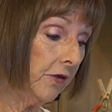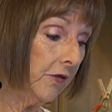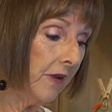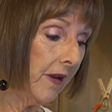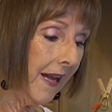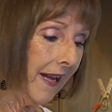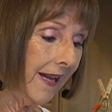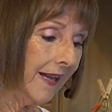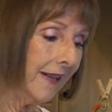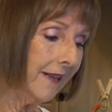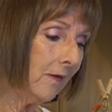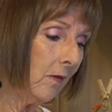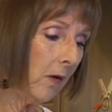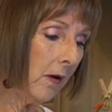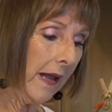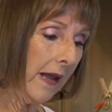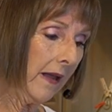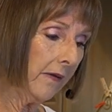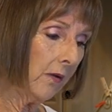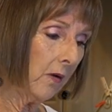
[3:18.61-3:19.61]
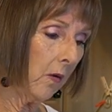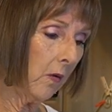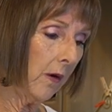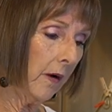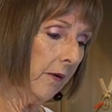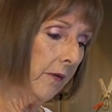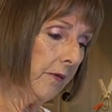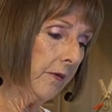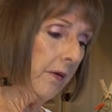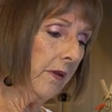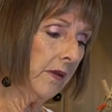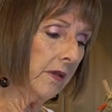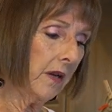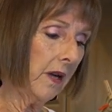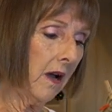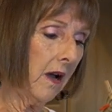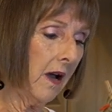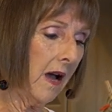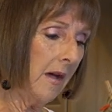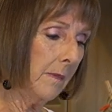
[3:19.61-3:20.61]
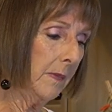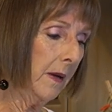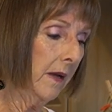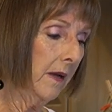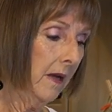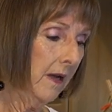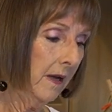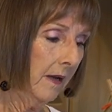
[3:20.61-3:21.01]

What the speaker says: You can add the oil through the top,